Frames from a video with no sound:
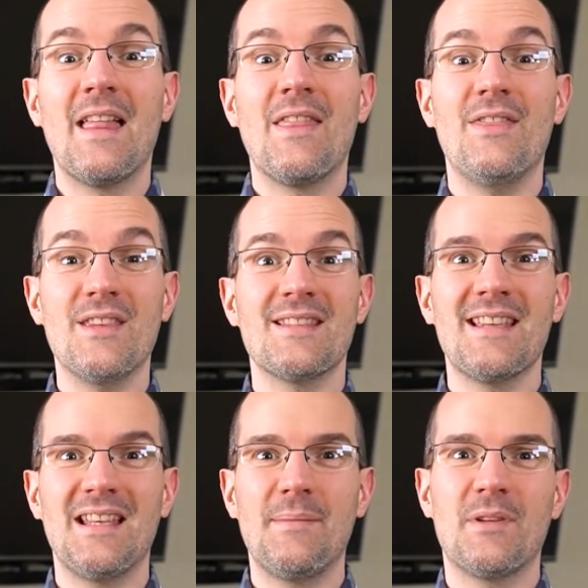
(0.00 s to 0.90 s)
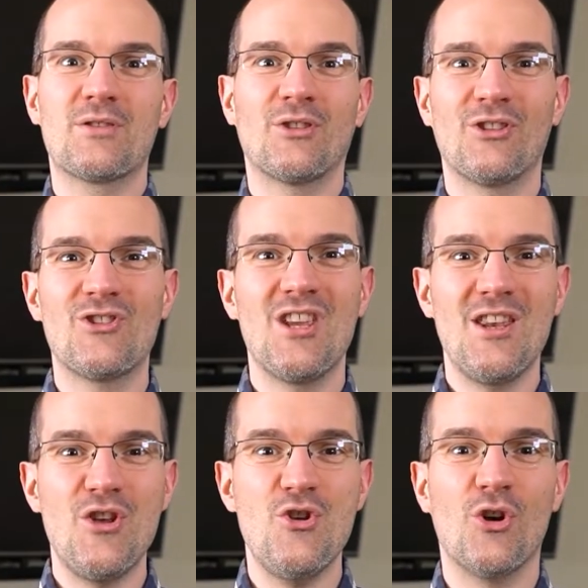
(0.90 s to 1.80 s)
This A.D.P strategy
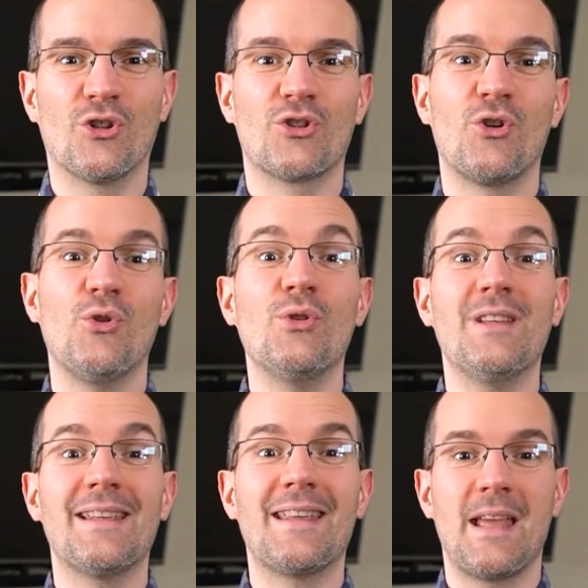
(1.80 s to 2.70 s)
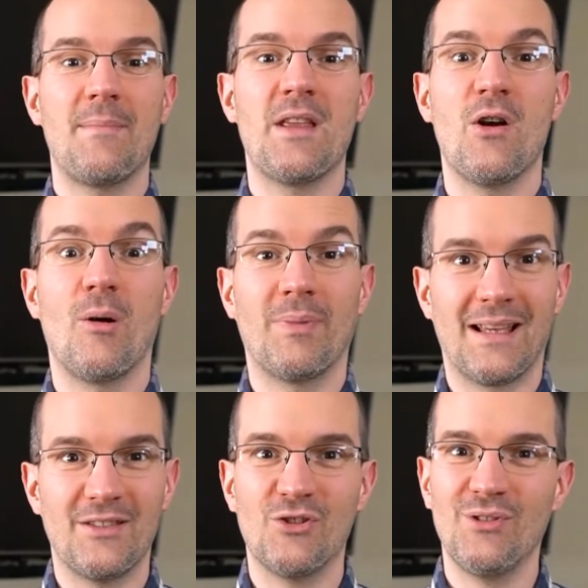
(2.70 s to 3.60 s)
not only can be
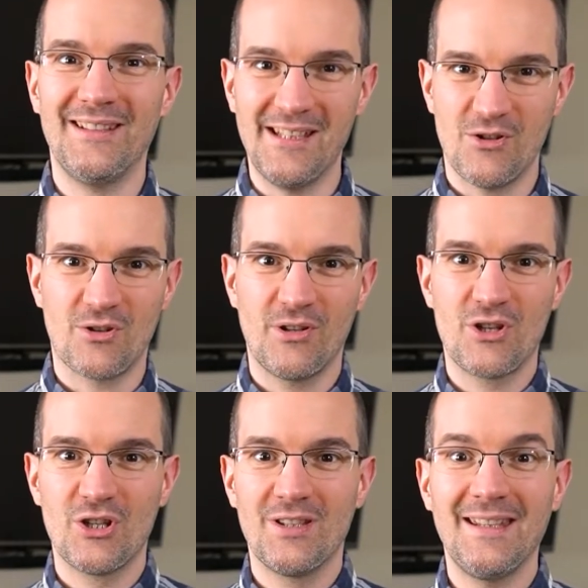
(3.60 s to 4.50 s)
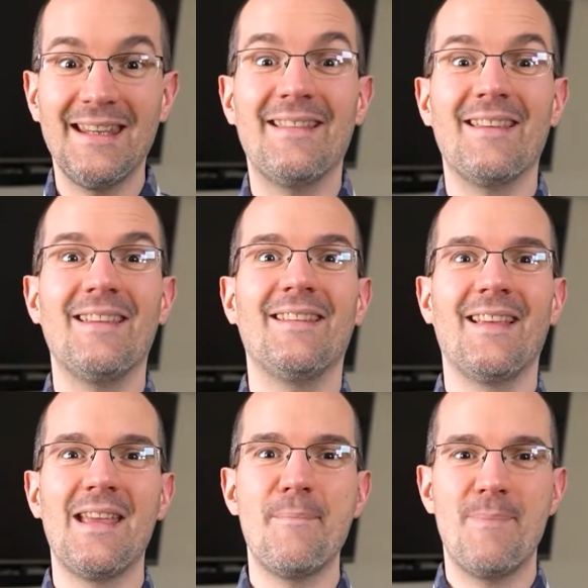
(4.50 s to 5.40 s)
applied to lead generation, it is
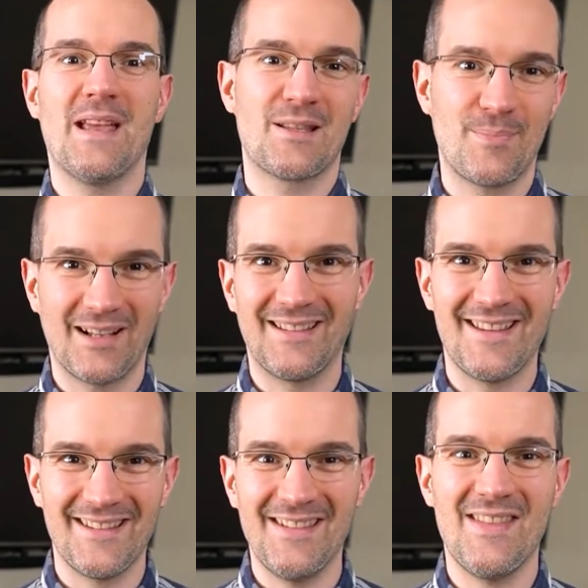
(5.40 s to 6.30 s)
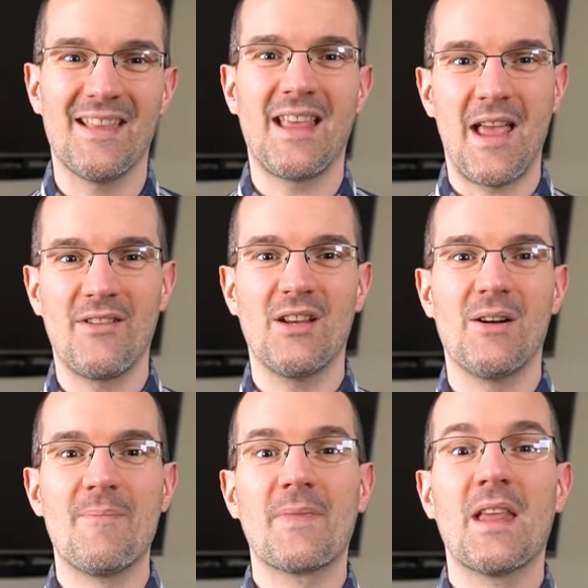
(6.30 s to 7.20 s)
a best practice in that
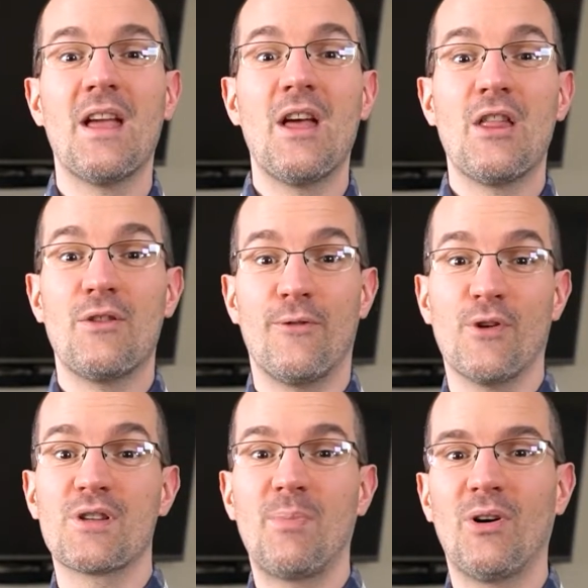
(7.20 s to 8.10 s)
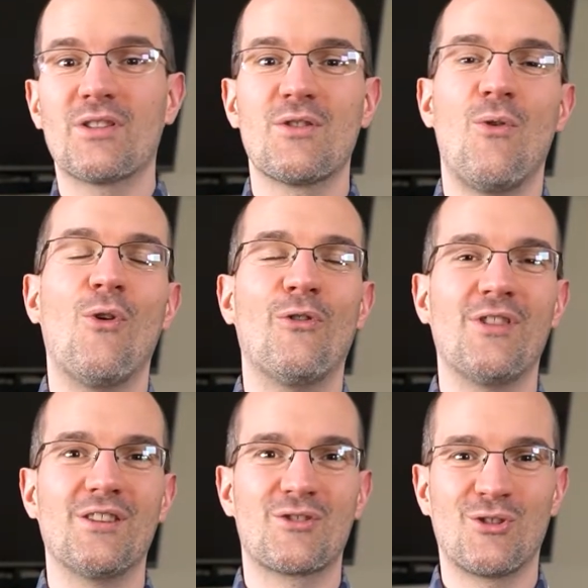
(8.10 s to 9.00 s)
area. The first part of
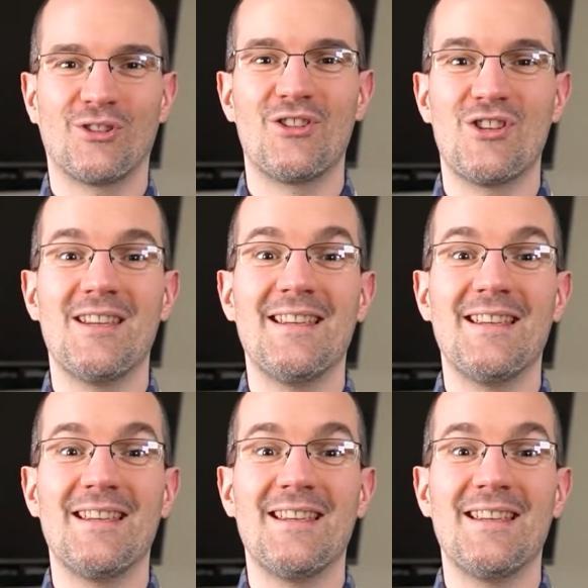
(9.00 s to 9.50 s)
the strategy